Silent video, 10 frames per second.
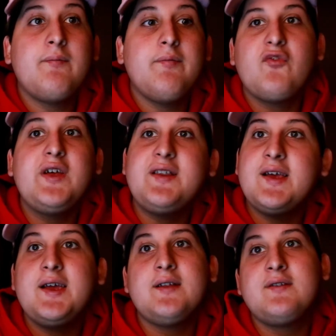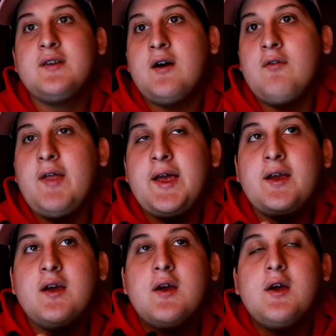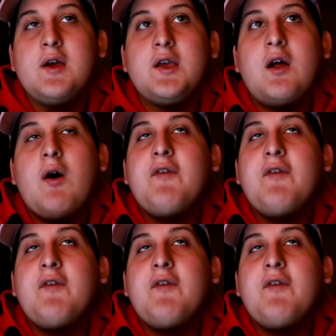Free tickets, you know, like, you know,